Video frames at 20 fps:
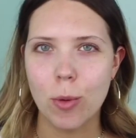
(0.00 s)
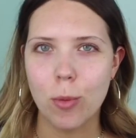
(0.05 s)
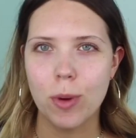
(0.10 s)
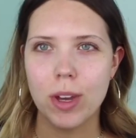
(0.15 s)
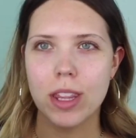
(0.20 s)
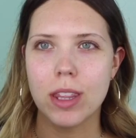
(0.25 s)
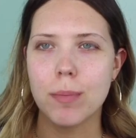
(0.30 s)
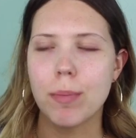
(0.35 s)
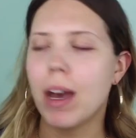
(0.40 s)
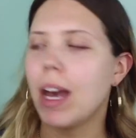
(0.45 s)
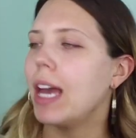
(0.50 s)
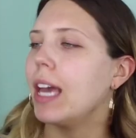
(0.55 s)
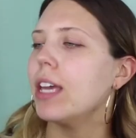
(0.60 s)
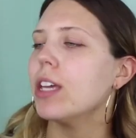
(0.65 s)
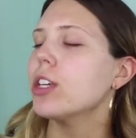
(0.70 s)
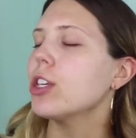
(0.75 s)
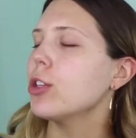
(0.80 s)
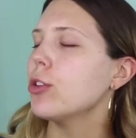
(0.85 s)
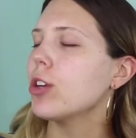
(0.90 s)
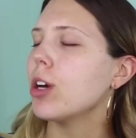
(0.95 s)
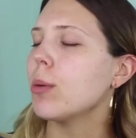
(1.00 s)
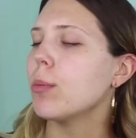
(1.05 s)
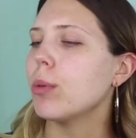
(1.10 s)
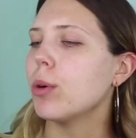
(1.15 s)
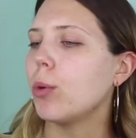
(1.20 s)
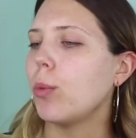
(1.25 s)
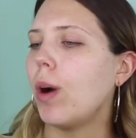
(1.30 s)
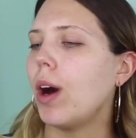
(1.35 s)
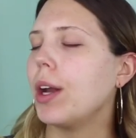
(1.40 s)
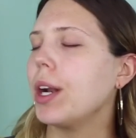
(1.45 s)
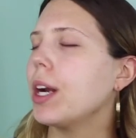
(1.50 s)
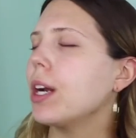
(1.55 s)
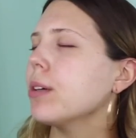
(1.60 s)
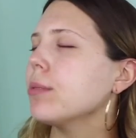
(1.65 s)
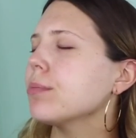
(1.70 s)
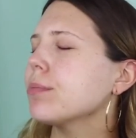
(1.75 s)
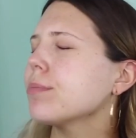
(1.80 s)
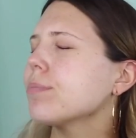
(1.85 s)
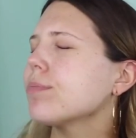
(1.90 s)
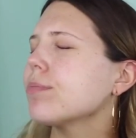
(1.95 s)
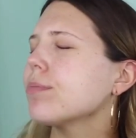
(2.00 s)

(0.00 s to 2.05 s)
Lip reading: with my cucumber water.